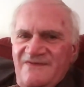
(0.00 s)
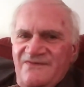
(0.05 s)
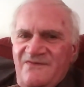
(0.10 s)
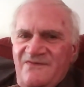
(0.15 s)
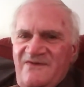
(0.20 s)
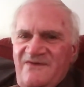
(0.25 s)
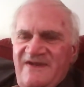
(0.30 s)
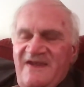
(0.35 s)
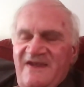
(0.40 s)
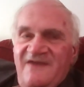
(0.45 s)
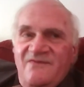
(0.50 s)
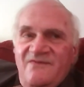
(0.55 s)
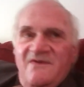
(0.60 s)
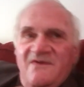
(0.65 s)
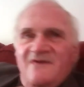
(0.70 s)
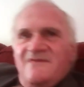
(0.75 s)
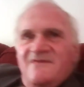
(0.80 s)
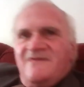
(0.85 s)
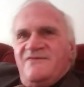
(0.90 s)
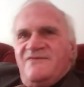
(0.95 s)
That's great. And
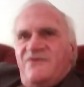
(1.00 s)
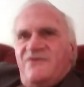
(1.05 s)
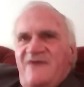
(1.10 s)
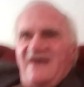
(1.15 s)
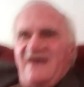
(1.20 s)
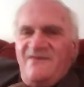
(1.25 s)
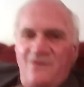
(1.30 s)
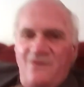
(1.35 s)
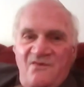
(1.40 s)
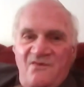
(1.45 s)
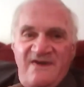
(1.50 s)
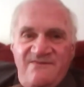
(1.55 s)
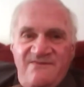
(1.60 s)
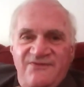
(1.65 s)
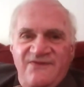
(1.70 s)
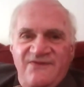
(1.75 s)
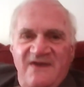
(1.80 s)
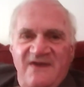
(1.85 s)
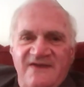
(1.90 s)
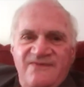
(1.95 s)
you have a
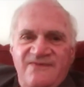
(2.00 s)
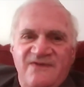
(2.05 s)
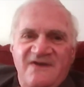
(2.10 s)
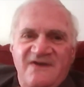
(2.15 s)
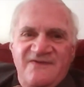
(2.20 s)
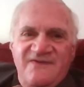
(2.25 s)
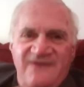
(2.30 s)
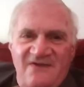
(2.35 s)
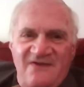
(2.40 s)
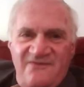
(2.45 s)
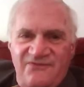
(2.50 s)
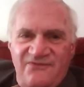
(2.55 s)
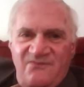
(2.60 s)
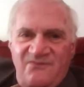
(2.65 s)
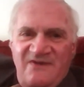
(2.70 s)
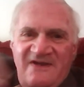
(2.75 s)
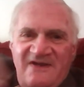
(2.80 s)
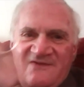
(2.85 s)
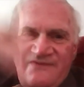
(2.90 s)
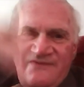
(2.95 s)
website. Uh, tell us
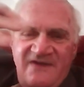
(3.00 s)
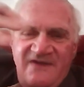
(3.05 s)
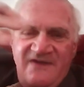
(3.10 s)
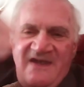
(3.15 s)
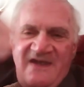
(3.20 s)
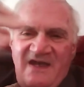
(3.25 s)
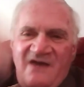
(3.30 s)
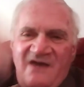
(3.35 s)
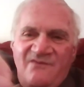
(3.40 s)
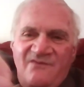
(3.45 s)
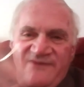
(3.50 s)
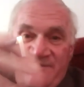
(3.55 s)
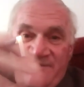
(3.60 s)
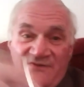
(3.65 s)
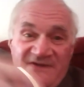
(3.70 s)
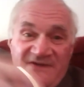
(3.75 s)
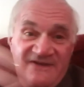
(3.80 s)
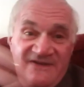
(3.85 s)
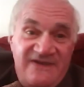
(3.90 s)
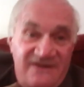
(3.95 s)
what else, how
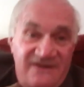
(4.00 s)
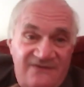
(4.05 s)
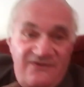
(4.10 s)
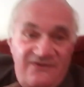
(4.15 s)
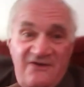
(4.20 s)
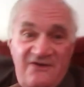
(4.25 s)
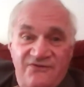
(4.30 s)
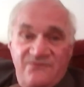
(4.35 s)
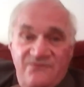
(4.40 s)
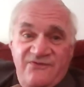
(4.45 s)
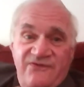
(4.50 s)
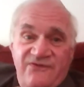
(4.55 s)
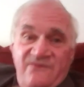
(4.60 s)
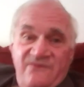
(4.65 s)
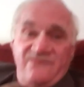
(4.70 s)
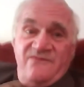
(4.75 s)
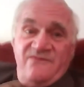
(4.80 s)
people can get in touch with you.